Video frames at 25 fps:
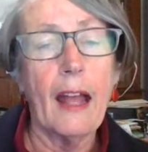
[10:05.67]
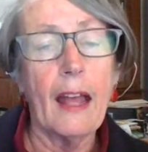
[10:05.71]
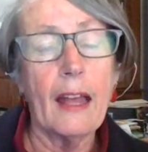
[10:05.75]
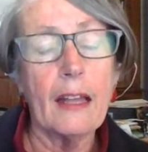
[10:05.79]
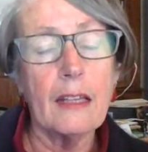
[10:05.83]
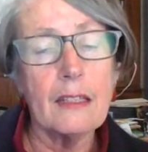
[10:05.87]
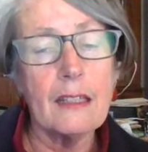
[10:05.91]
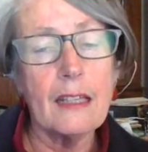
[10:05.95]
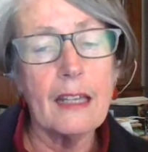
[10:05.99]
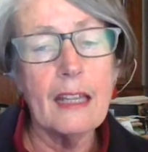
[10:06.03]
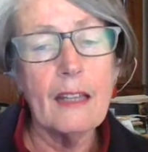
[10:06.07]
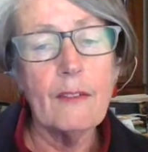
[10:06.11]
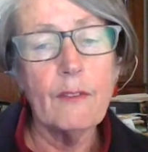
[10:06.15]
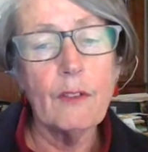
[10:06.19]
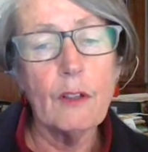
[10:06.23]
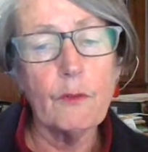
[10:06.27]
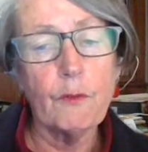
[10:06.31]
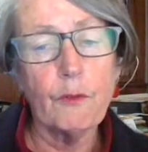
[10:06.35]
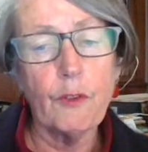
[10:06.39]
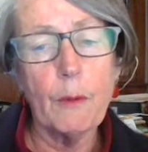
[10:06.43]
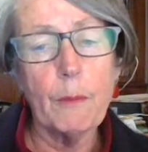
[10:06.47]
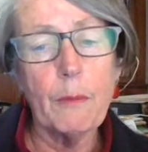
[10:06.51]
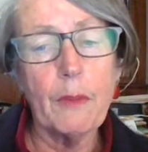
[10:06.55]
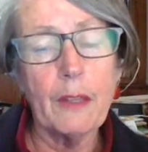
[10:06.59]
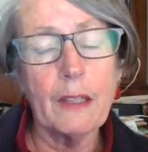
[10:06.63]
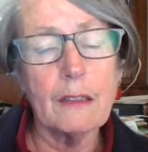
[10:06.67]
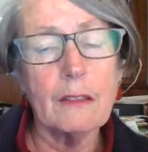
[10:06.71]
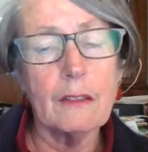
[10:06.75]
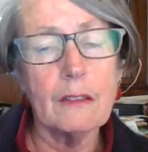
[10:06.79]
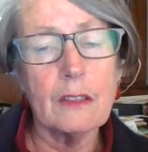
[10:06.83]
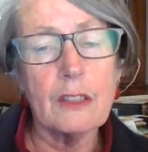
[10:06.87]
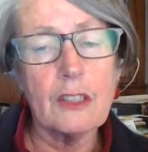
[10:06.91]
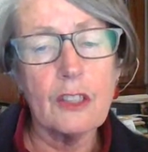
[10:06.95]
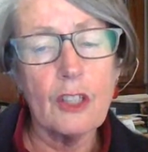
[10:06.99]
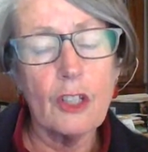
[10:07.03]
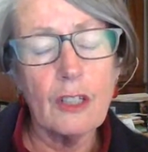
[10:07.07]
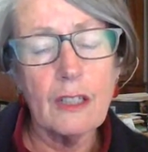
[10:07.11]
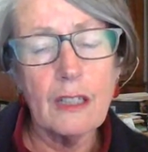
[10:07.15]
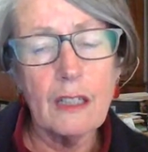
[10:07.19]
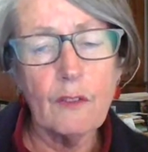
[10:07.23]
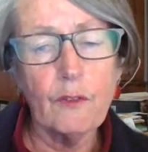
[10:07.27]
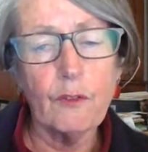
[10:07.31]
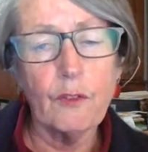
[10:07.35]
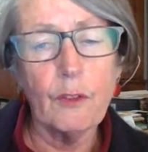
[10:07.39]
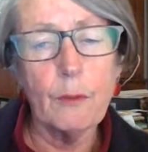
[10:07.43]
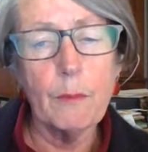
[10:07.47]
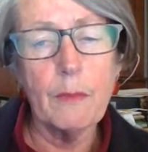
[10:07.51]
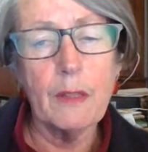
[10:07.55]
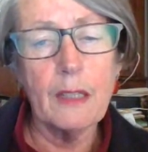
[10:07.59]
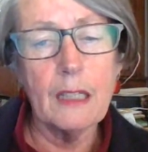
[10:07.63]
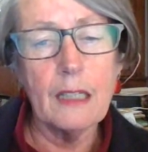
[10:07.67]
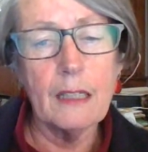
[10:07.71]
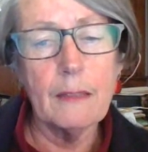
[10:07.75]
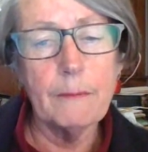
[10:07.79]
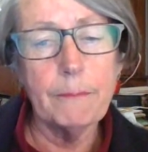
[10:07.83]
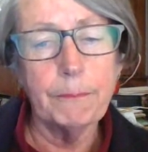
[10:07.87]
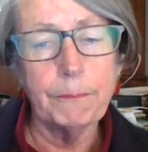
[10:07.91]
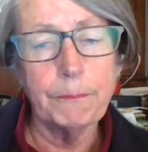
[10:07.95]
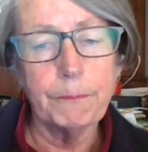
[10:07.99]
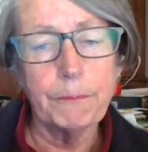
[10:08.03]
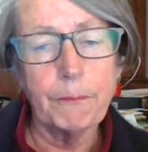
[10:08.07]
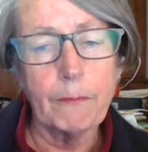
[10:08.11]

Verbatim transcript: And even certainly from the